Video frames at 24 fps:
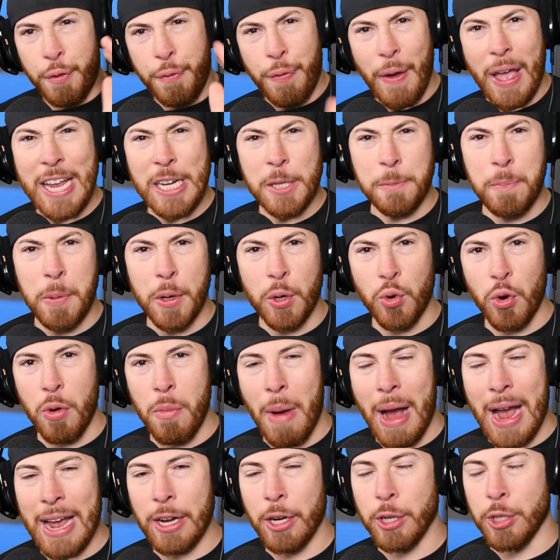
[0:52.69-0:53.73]
Facebook
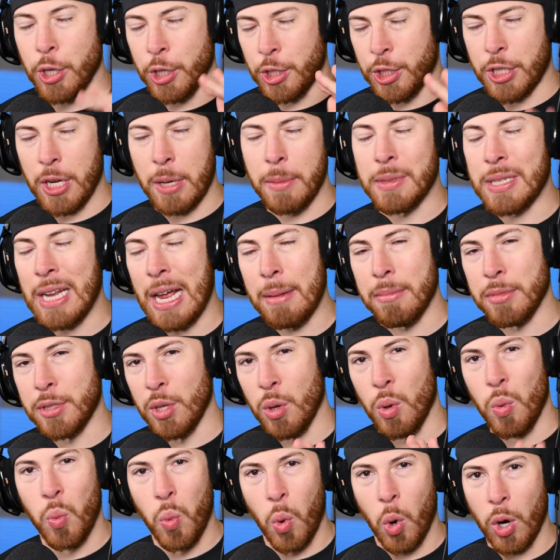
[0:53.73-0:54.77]
reminders are sometimes
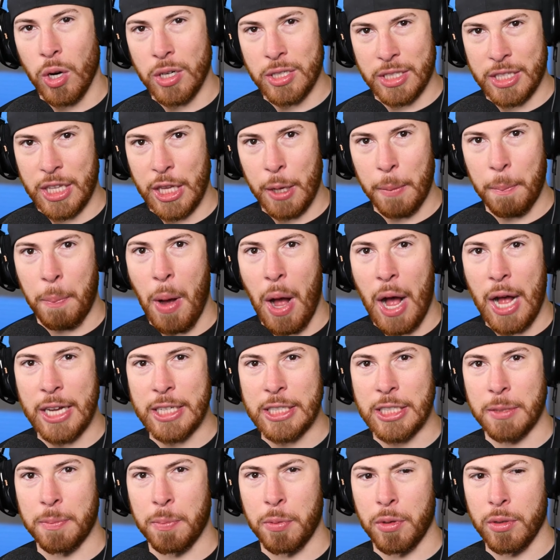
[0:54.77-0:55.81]
the worst thing
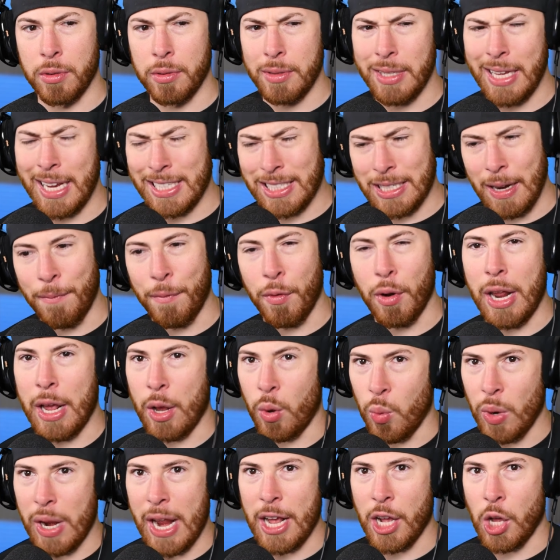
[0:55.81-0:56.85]
possible, except for
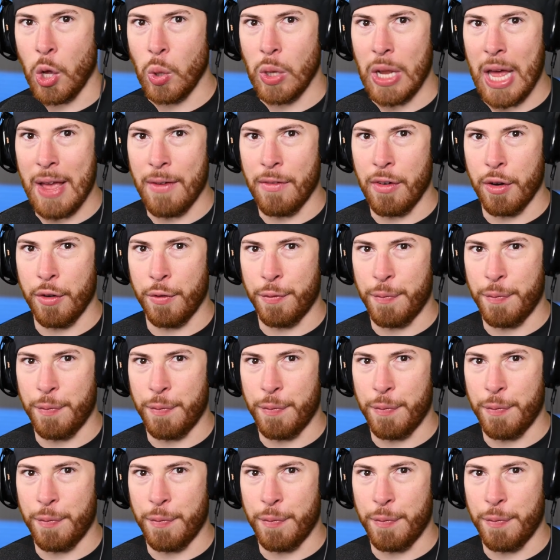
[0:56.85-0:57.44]
like when I go live on